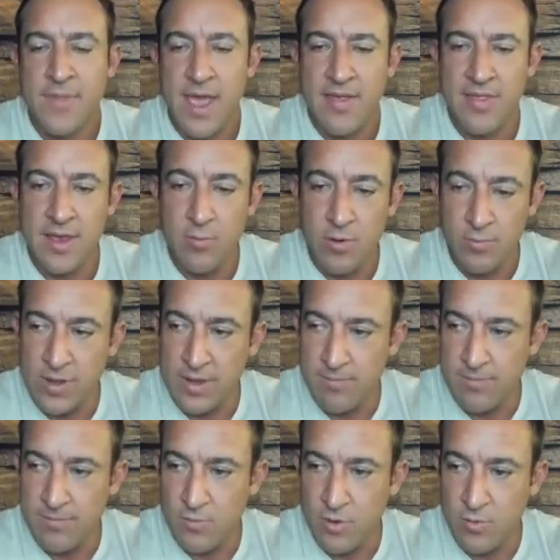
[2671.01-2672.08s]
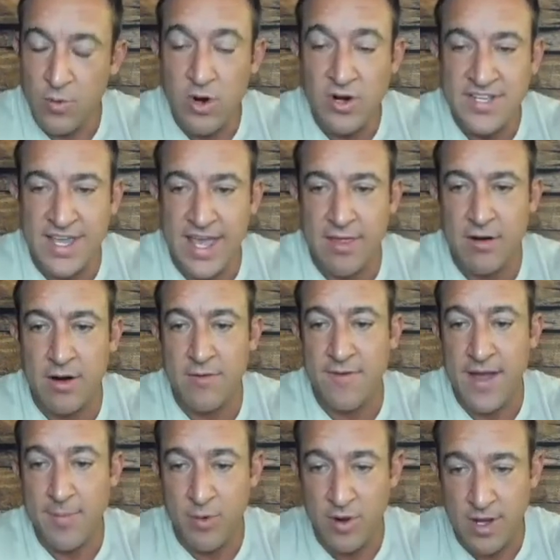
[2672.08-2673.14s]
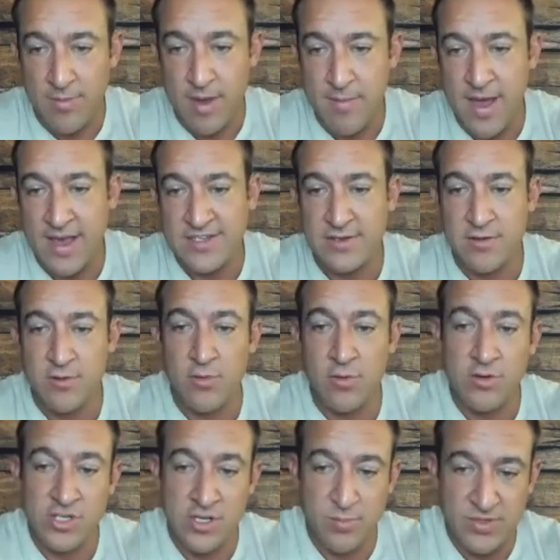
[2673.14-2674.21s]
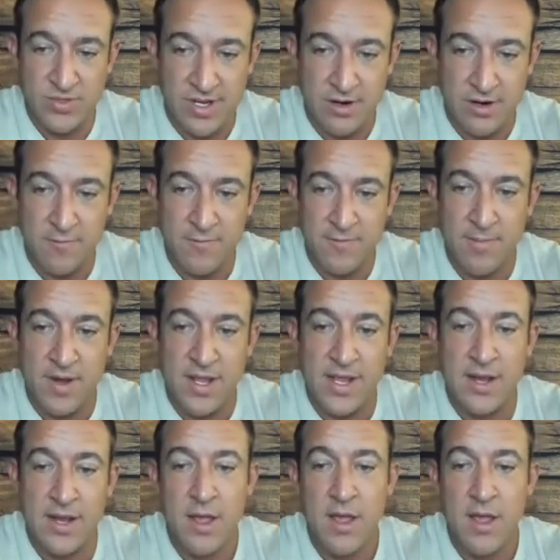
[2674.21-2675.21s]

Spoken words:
And then when we're together, if I put on my masculine role and she puts on her feminine,